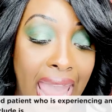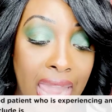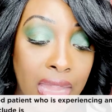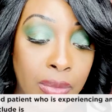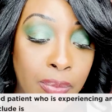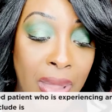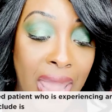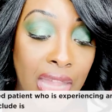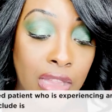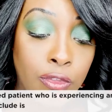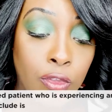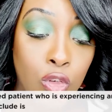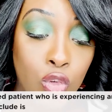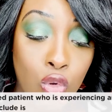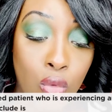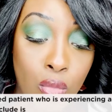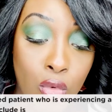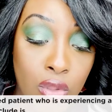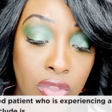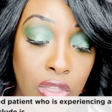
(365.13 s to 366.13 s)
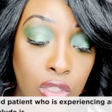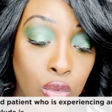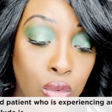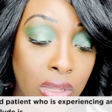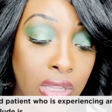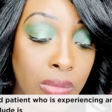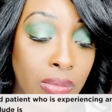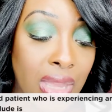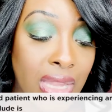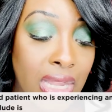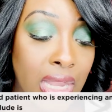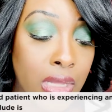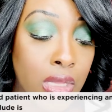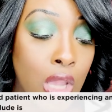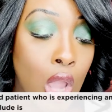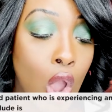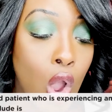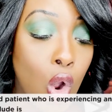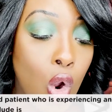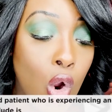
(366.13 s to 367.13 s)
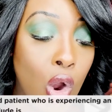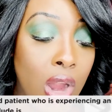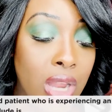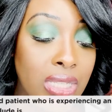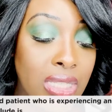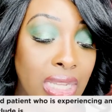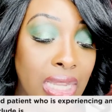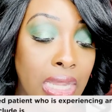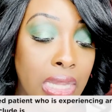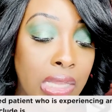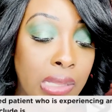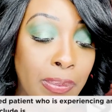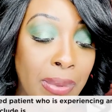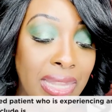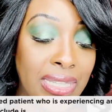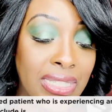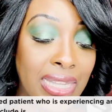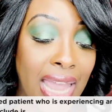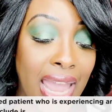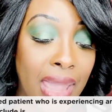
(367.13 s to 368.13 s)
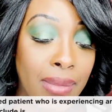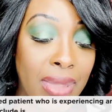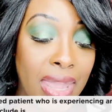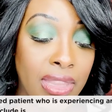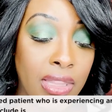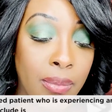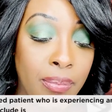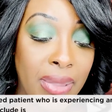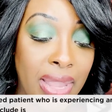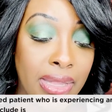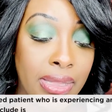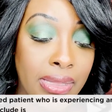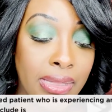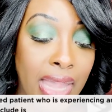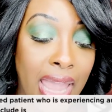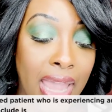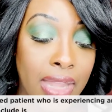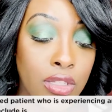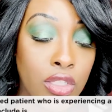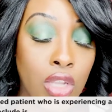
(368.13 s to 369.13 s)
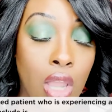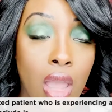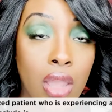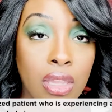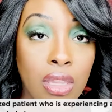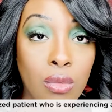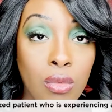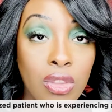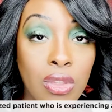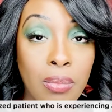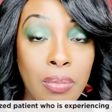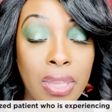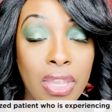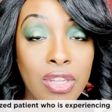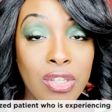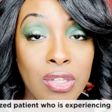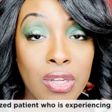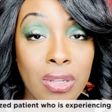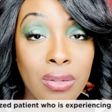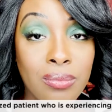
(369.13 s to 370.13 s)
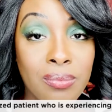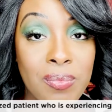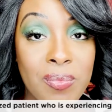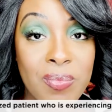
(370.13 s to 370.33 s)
ice packs for no more than twenty minutes, or D, spend time at the bedside talking with the patient.